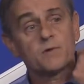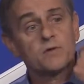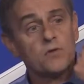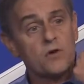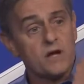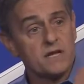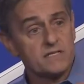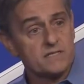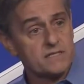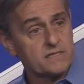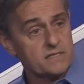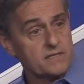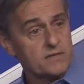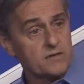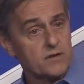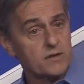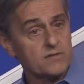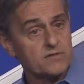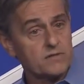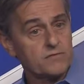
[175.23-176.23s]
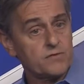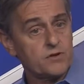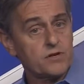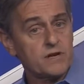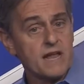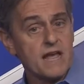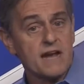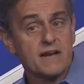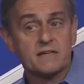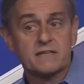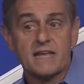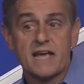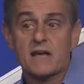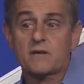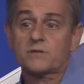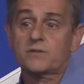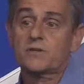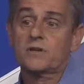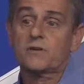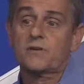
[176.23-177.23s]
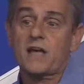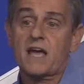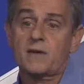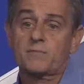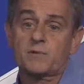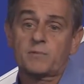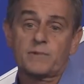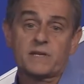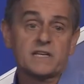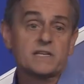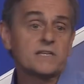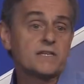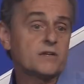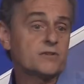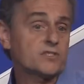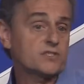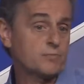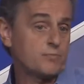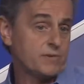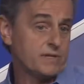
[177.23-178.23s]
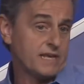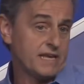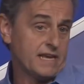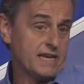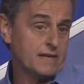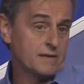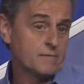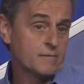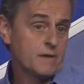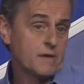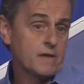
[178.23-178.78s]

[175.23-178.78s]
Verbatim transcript: crosses the nerves of your neck, down to your abdomen, into your spleen,